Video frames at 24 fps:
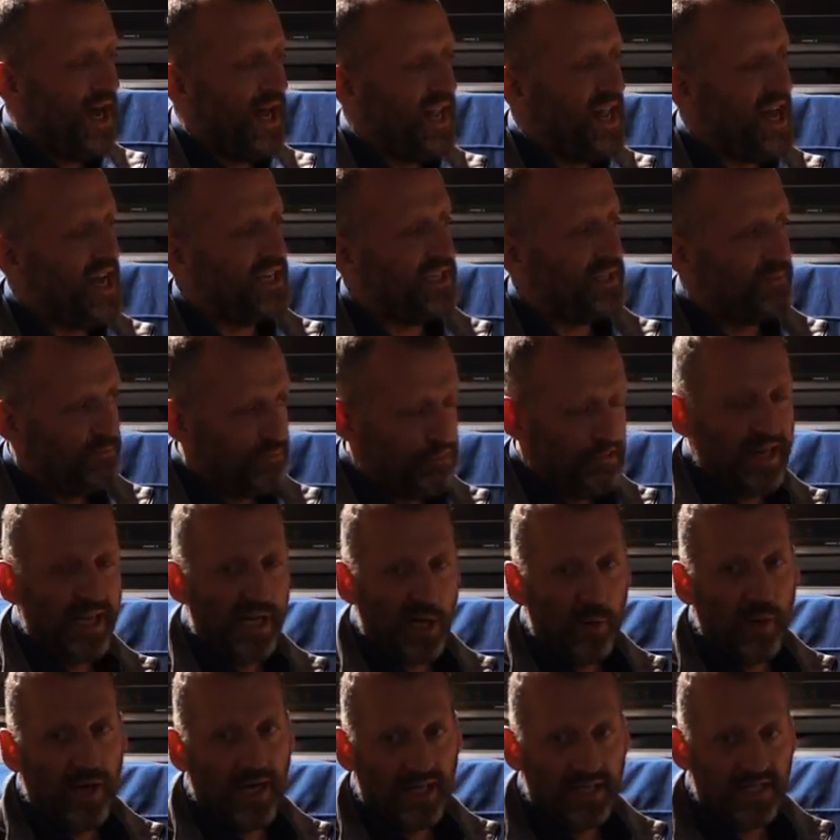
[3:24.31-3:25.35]
and that's
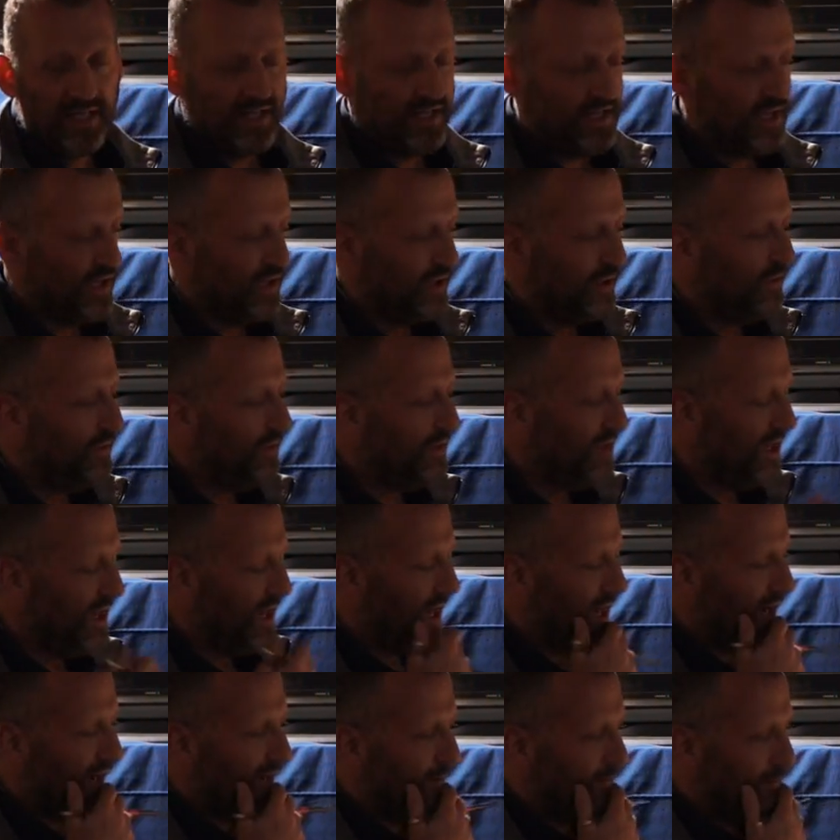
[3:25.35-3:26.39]
pretty quick to do,
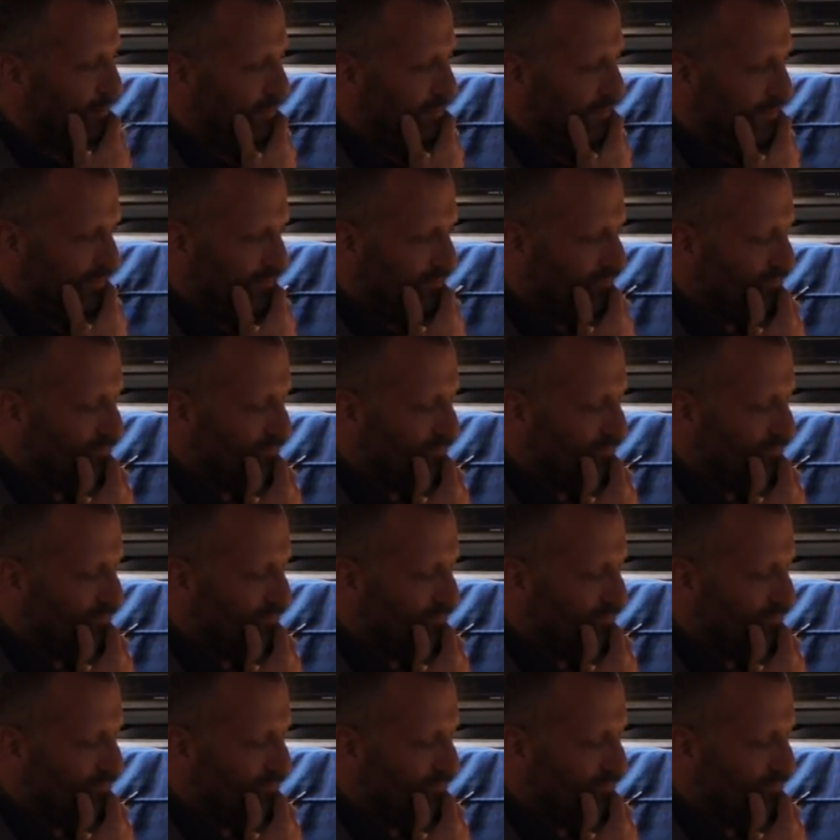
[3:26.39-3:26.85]
um,